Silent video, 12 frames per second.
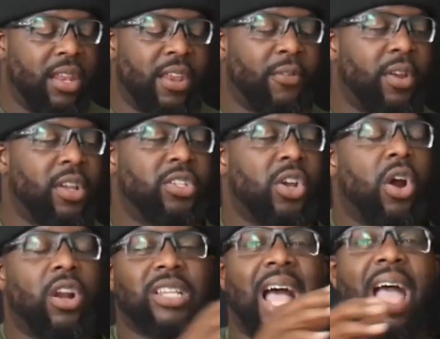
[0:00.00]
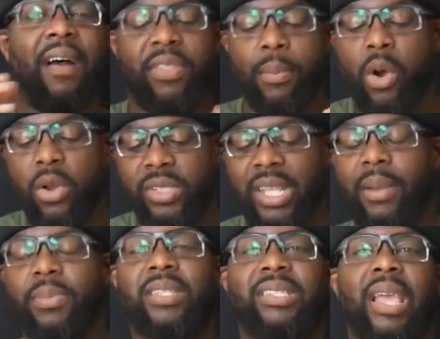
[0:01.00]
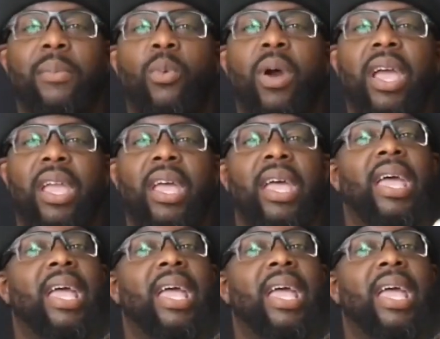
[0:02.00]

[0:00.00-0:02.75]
different guitars. I have them all set up the same way.